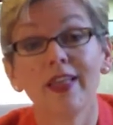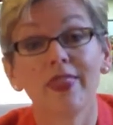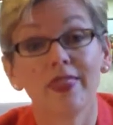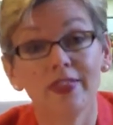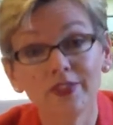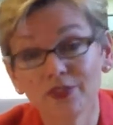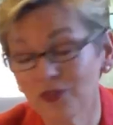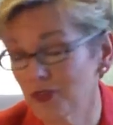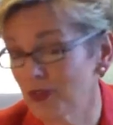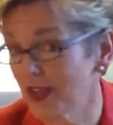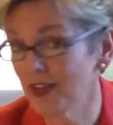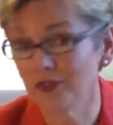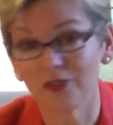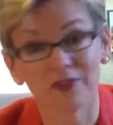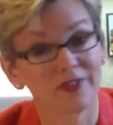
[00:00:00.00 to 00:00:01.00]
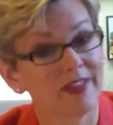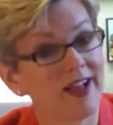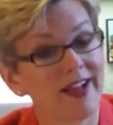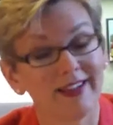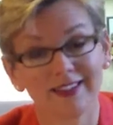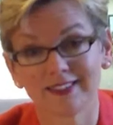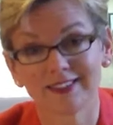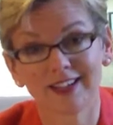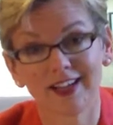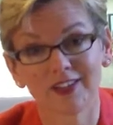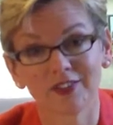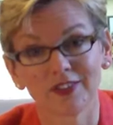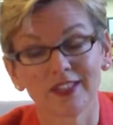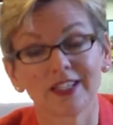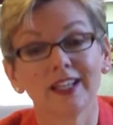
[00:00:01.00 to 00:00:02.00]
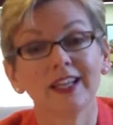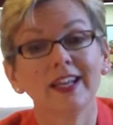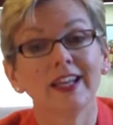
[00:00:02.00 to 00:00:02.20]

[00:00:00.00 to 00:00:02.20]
This changes that entirely.